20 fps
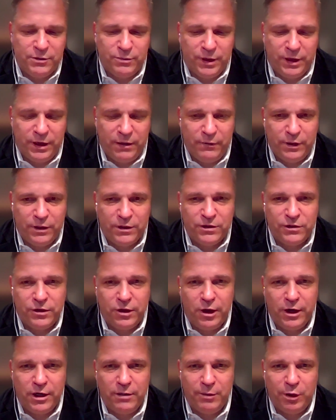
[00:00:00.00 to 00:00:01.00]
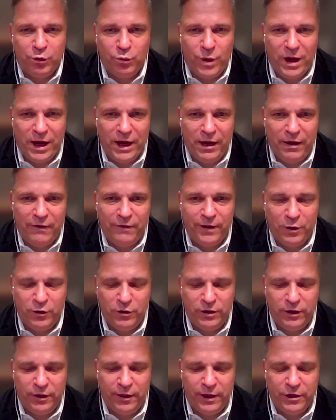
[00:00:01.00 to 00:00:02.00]
this when I was talking about why I
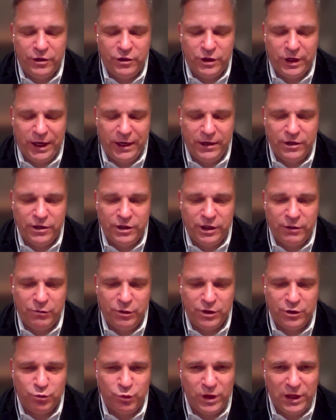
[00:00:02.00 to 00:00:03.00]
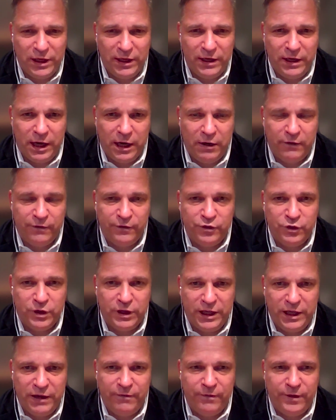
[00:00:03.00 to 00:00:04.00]
founded ThinkGeoEnergy, was really kind of
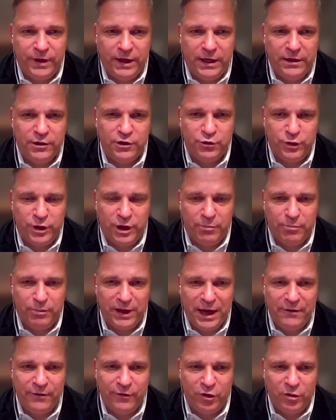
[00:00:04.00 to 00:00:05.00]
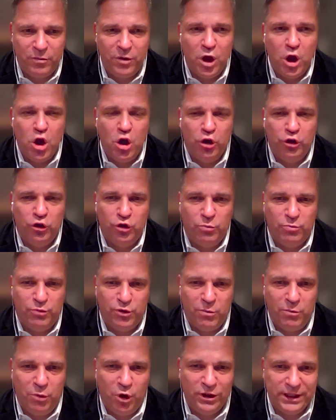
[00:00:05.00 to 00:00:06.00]
to give the industry a platform to
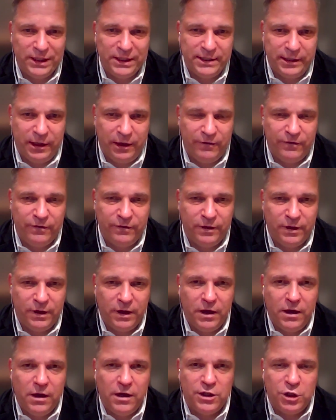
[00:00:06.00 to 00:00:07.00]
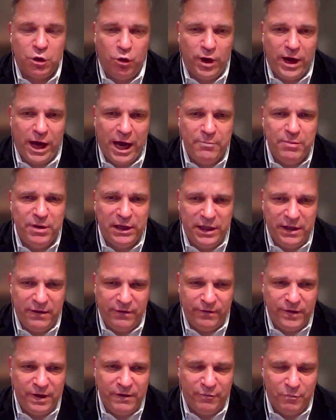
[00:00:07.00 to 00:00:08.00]
promote itself. So, and I
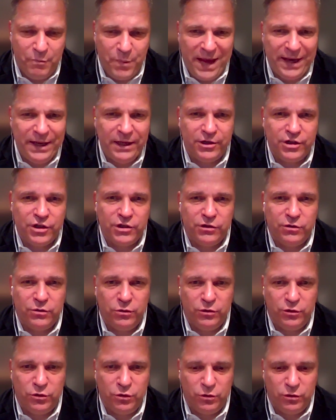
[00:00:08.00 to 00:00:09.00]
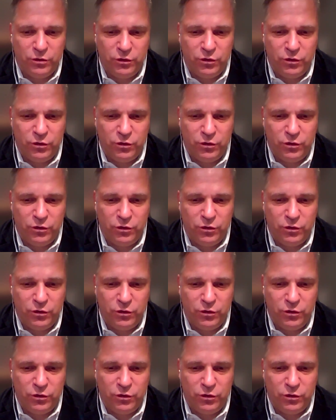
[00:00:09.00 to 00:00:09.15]
believe we've managed to